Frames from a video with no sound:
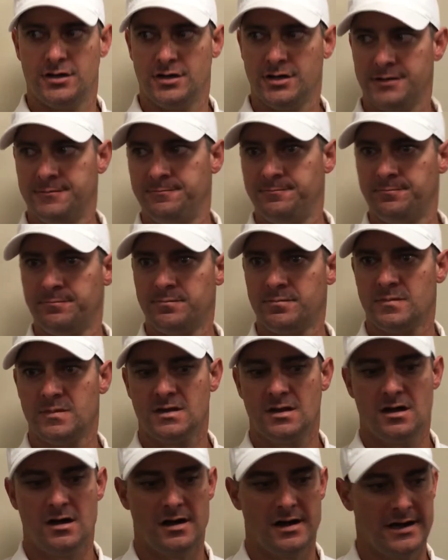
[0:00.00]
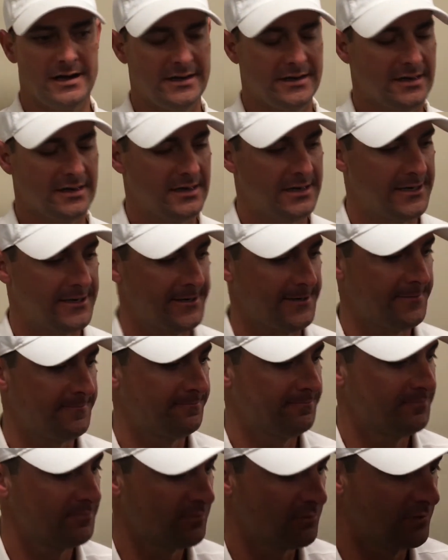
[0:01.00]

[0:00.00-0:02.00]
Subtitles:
Good. All right.